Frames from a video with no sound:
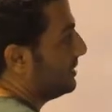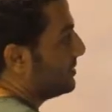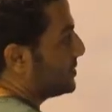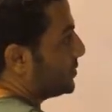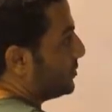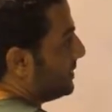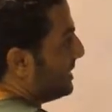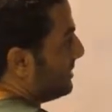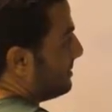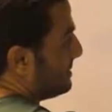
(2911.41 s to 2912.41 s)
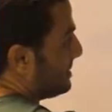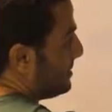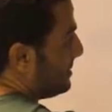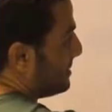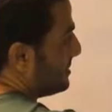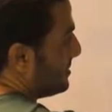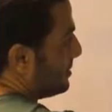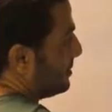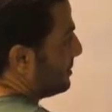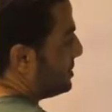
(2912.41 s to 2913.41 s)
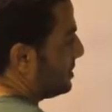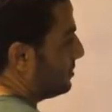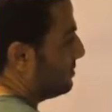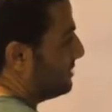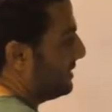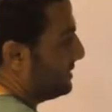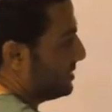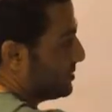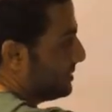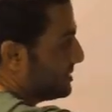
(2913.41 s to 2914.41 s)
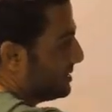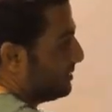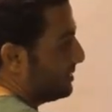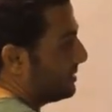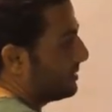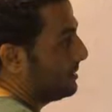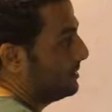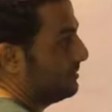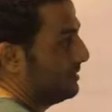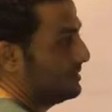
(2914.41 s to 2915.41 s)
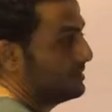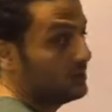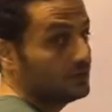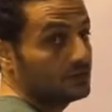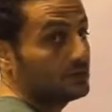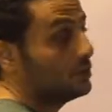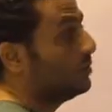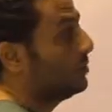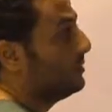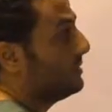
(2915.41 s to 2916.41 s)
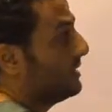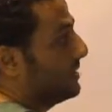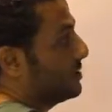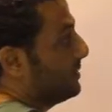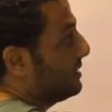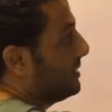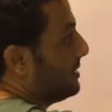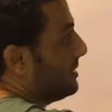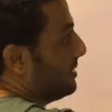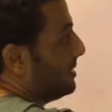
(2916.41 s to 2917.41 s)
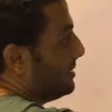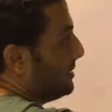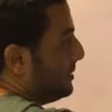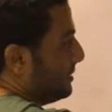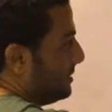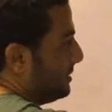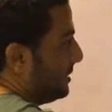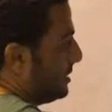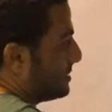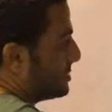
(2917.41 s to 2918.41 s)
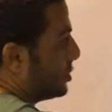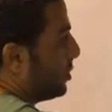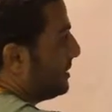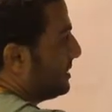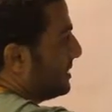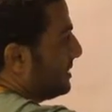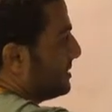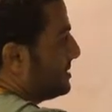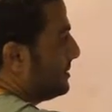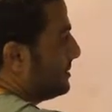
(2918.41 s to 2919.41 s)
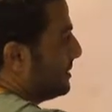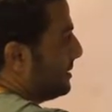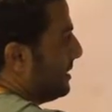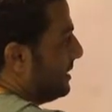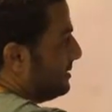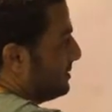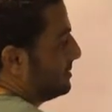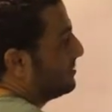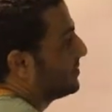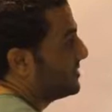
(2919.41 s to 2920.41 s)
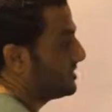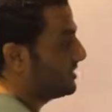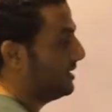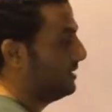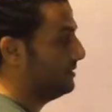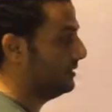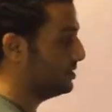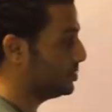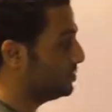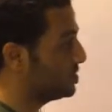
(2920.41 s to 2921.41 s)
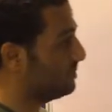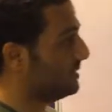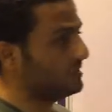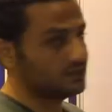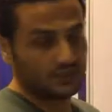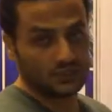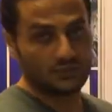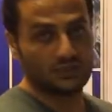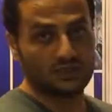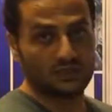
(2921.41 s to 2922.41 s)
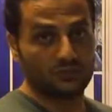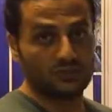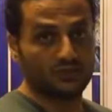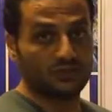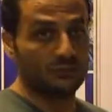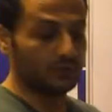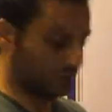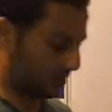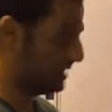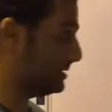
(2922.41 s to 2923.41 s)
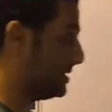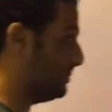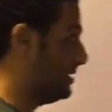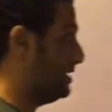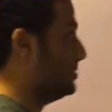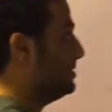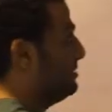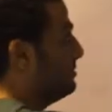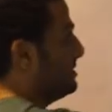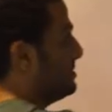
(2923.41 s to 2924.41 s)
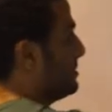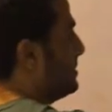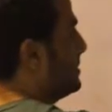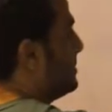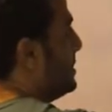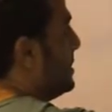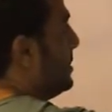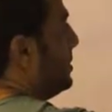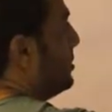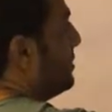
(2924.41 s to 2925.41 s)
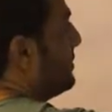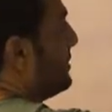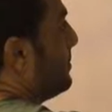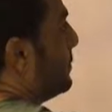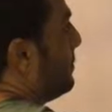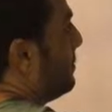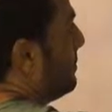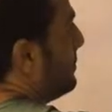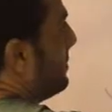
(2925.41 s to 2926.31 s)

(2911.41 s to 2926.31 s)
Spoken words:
So at steady state condition, you will find actually the mercury level inside this tube will be actually stopping at a certain height, this height h, which balance actually the atmospheric pressure, and some actually mist here or vapor of